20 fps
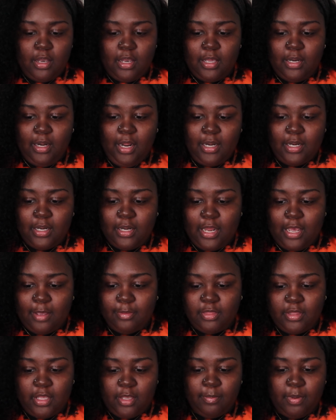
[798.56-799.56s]
and i did
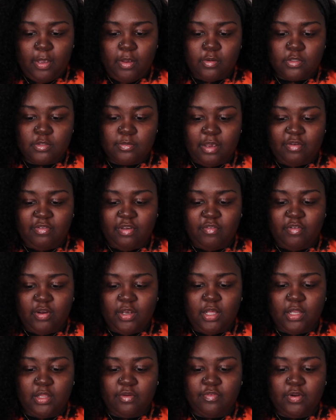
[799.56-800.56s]
not think pink was my favorite
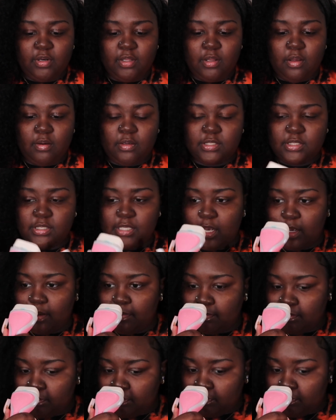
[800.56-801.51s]
color for the longest time